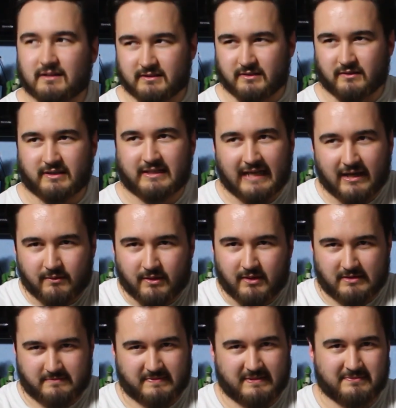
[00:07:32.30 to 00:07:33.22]
Don't care what
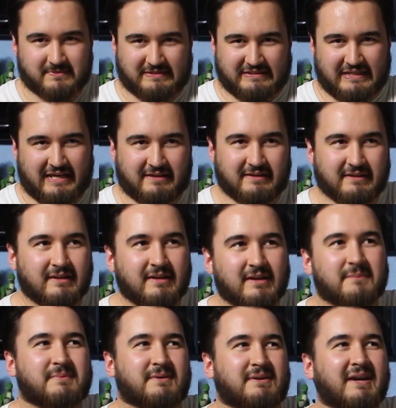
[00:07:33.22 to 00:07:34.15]
other people say,
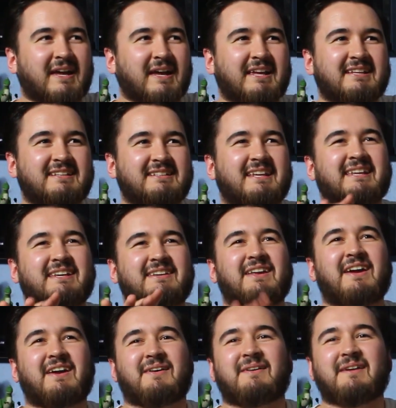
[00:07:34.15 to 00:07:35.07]
but you
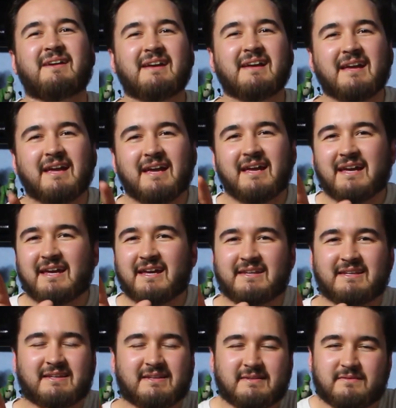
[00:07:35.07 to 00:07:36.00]
know.
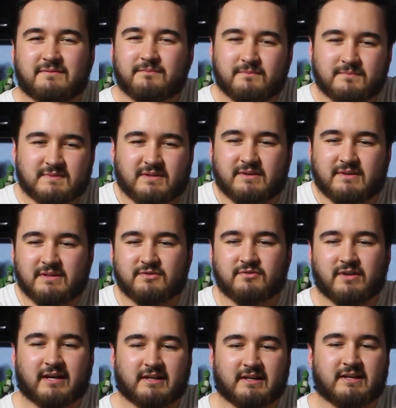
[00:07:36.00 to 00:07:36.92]
So a new
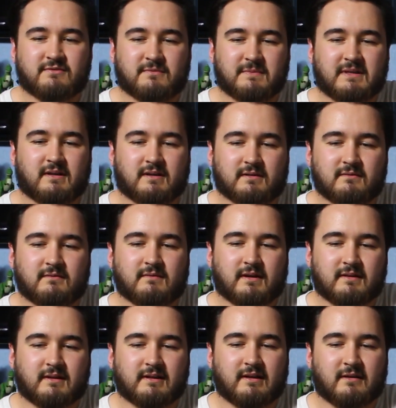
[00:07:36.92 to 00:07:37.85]
Dragon Age would be good.
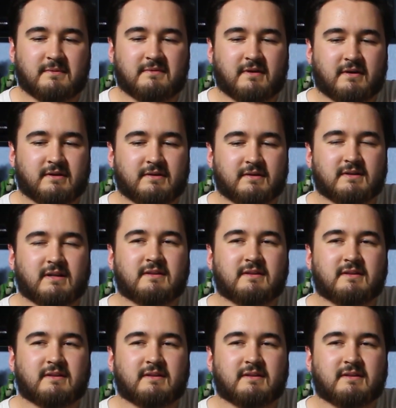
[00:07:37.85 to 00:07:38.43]
I think that'd be very good.